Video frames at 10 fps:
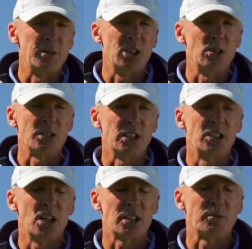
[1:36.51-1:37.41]
be
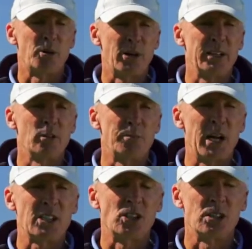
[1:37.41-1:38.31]
using just perennial
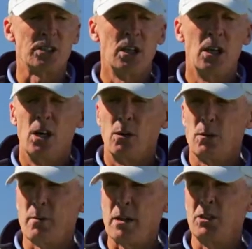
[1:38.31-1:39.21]
pastures.
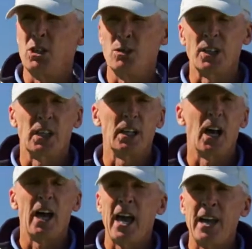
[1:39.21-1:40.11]
We may be using
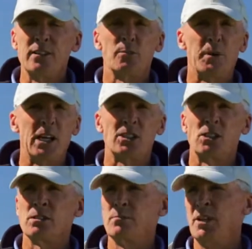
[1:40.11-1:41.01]
annual
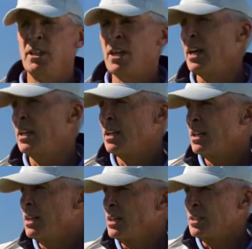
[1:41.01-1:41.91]
pastures, be they
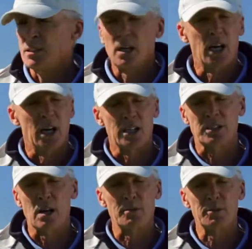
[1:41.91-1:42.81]

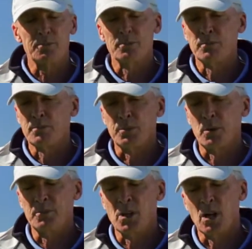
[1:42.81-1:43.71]
summer,
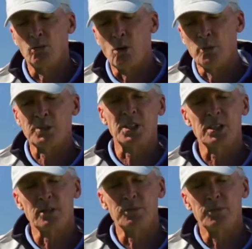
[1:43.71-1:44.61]
warm
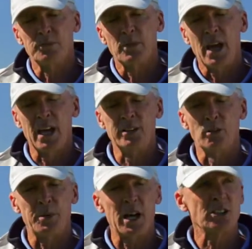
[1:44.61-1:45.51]
season
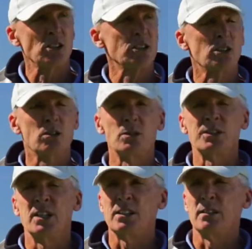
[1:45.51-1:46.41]
annual pastures or cool
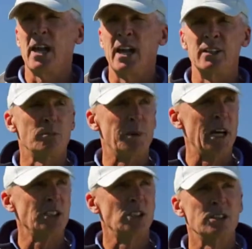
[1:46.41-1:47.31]
season annual
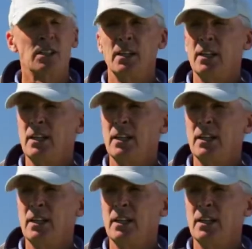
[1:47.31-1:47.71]
pastures.